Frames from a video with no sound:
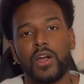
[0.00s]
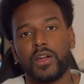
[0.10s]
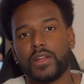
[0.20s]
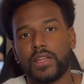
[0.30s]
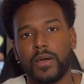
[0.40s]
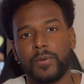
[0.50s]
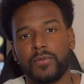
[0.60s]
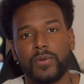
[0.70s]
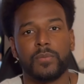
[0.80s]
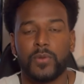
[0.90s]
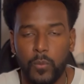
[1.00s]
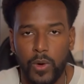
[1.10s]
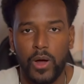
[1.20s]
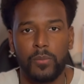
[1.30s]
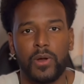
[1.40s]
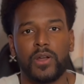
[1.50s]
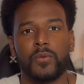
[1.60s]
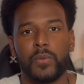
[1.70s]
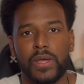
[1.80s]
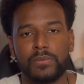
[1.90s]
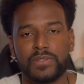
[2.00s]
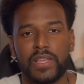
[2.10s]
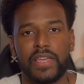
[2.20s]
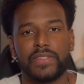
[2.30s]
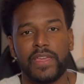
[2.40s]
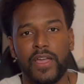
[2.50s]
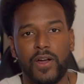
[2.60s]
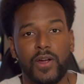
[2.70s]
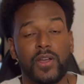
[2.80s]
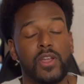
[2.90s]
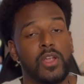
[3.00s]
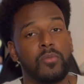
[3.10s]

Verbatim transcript: are coming from the Walmart website, they are